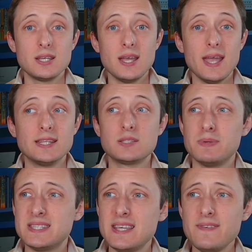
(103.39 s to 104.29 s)
It's
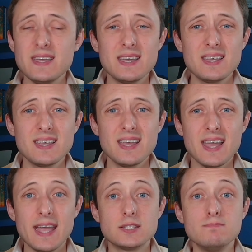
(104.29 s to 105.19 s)
specific,
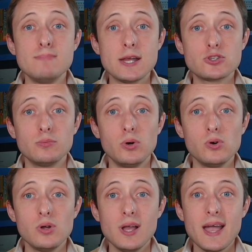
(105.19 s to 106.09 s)
it's measurable,
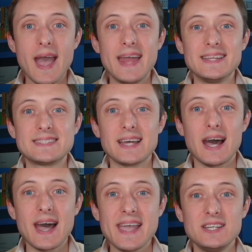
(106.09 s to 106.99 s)
and it's
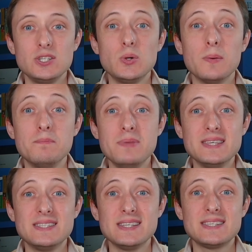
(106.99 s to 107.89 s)
tied to a
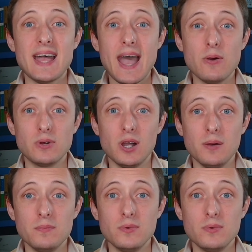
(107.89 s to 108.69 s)
business outcome.